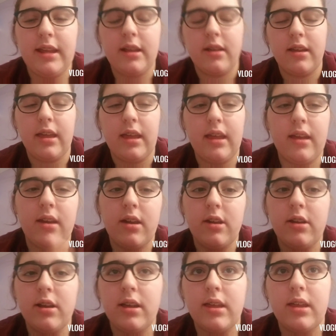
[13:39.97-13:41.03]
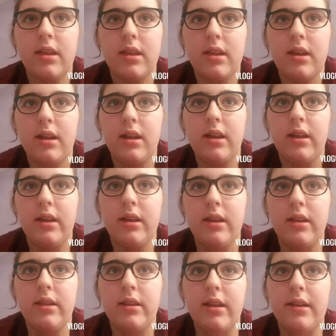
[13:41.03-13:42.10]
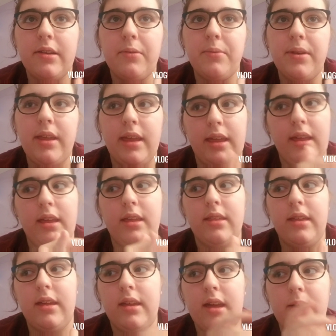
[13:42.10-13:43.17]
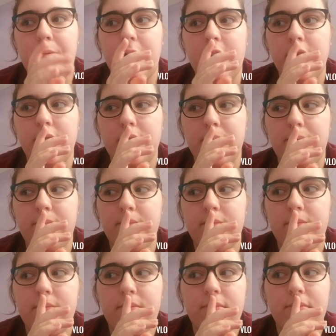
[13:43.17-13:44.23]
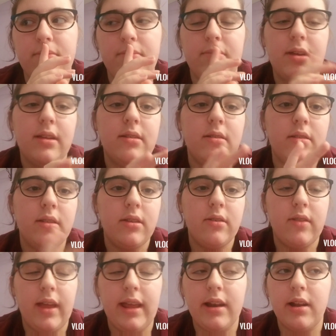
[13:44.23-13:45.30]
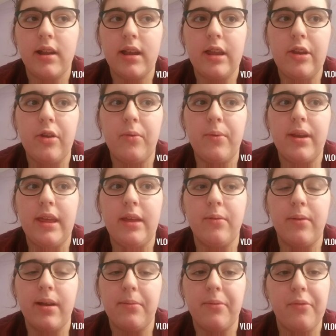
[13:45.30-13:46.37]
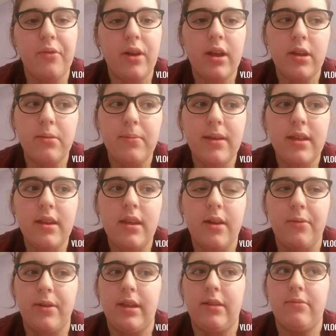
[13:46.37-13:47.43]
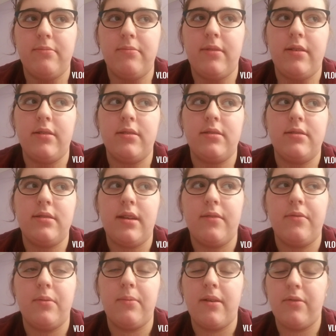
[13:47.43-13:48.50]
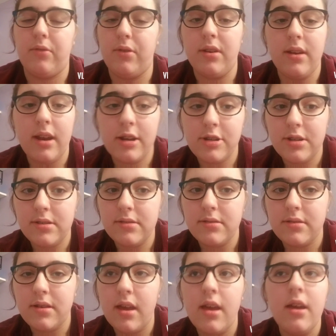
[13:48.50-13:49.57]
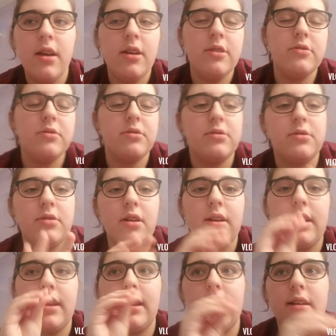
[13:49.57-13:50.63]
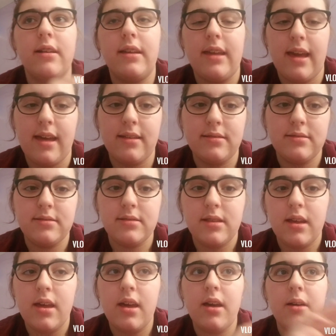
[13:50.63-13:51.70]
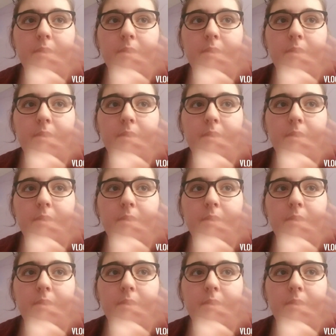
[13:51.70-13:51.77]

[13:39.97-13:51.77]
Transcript: Like you're getting hungry and I don't want to eat. Like I'm not going to bed till a little later and I don't want to eat right before I go to bed. I want to give my time for my food to digest. So it's not in here yet.